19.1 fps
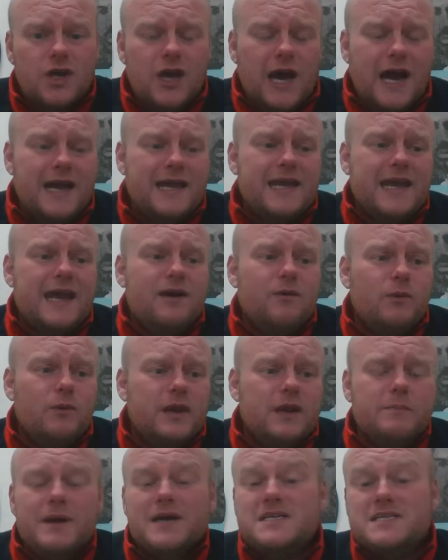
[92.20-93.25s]
I get we're
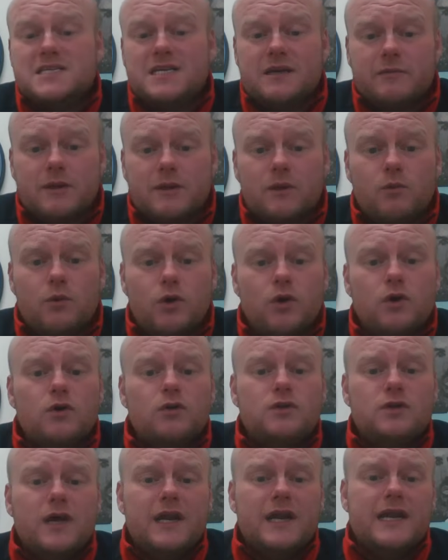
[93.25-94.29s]
the best team in the
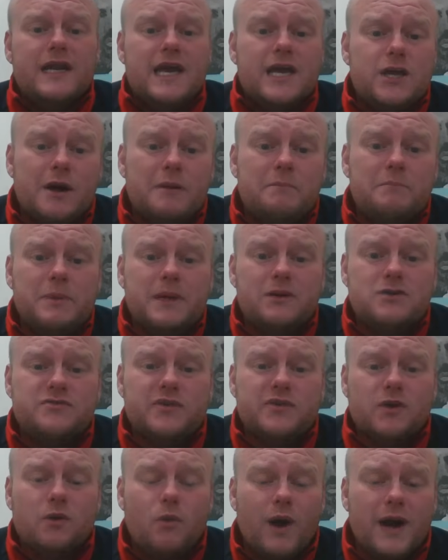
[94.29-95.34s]
world, and I get you haven't beat us
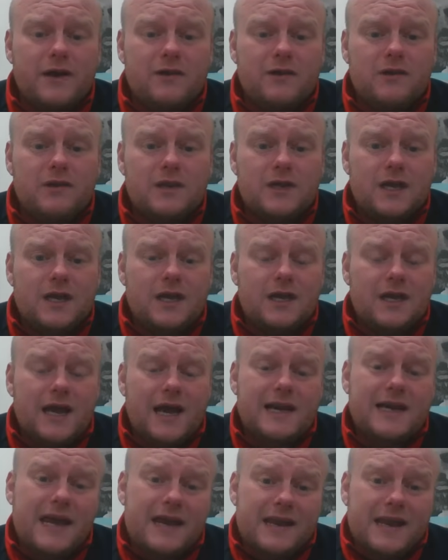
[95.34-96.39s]
for a while. I
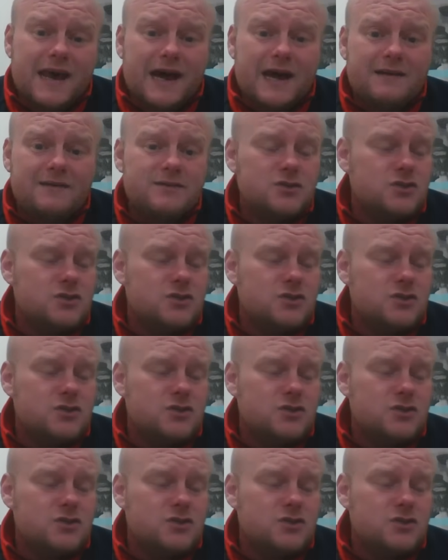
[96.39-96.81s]
get that.